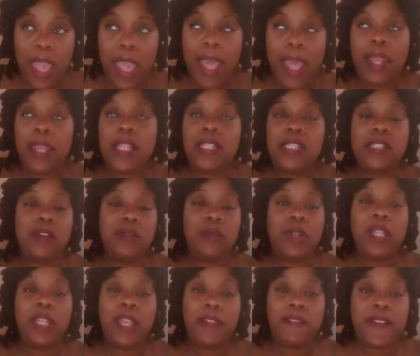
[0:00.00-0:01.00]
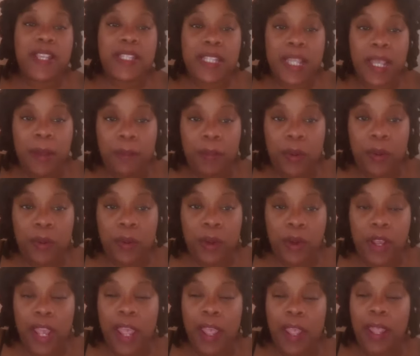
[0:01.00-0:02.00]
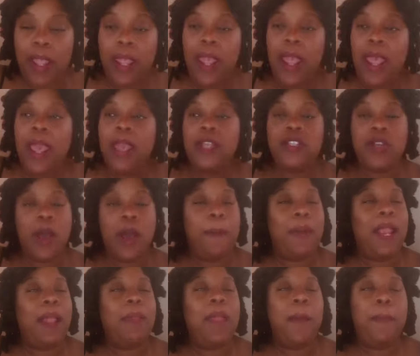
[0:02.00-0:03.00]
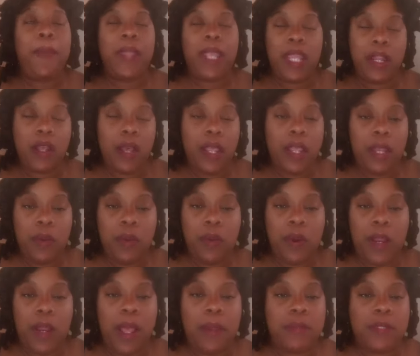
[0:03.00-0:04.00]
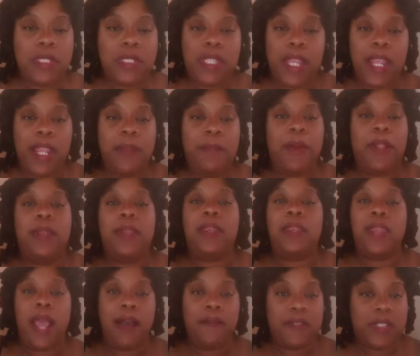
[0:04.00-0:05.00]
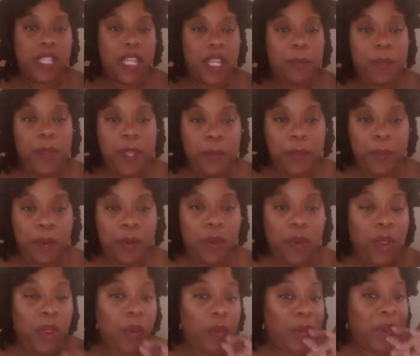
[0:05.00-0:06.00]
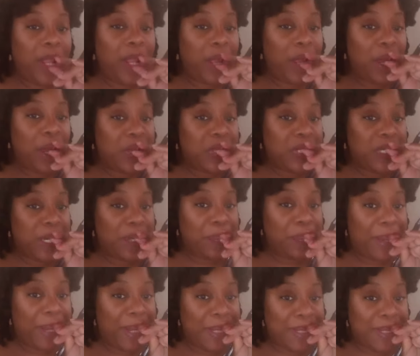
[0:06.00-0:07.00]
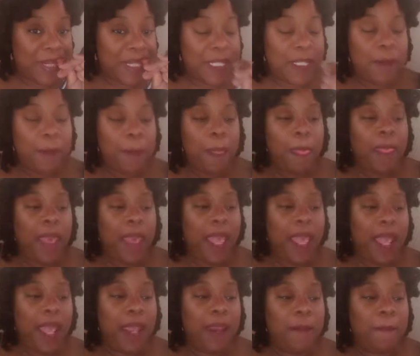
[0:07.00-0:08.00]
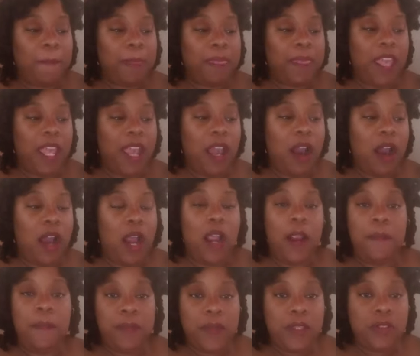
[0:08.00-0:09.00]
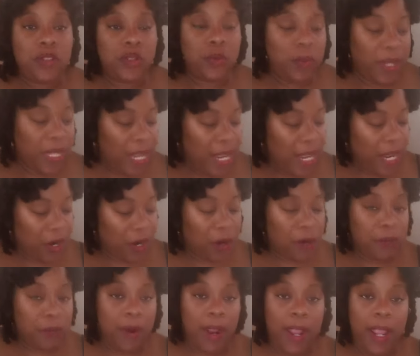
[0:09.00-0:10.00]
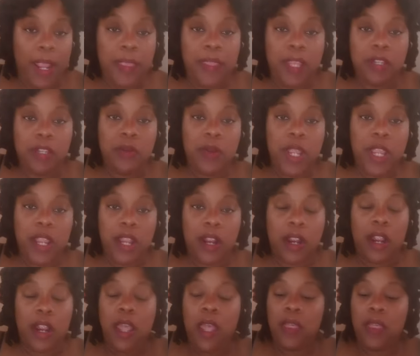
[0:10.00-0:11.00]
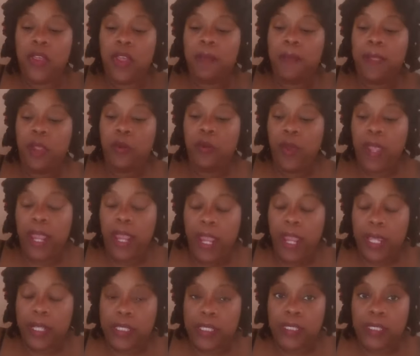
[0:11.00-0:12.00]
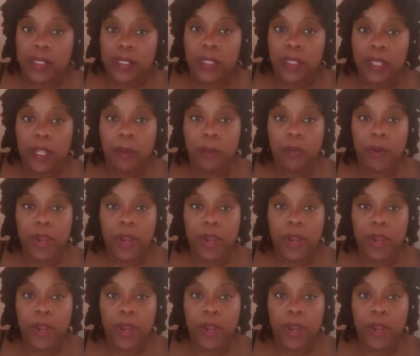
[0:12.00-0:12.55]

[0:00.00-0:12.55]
and this is a real life example, okay? So, but I'm not picking on anyone. I'm just saying, but I've seen people, when I go to their pages and they are doing hair, right? They do hair. They make wigs. They're